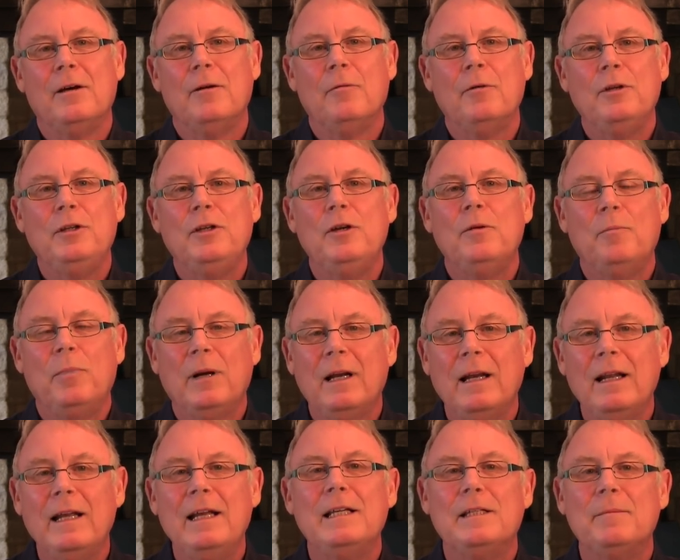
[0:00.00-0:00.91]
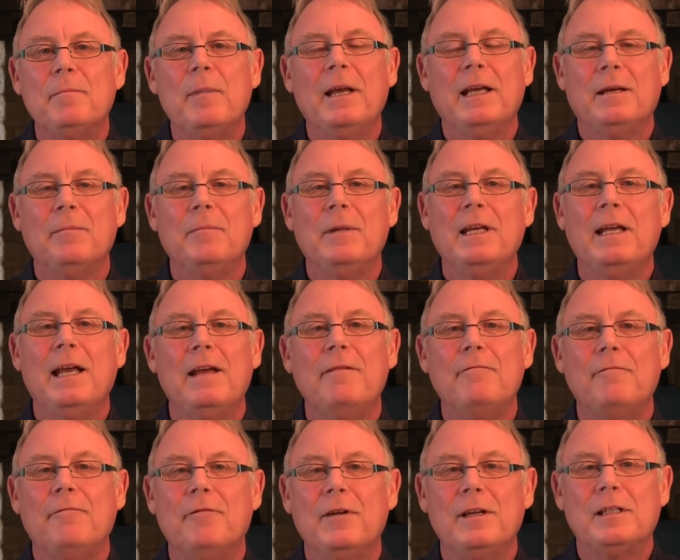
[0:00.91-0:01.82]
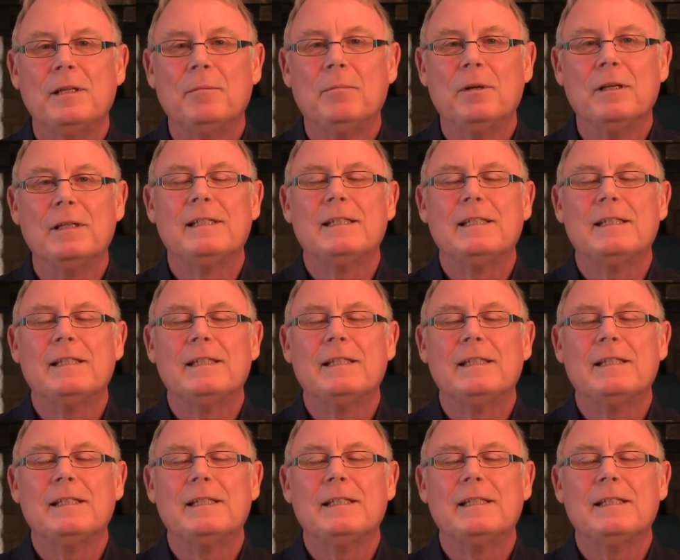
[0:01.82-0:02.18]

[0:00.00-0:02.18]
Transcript: Would you please make me invisible?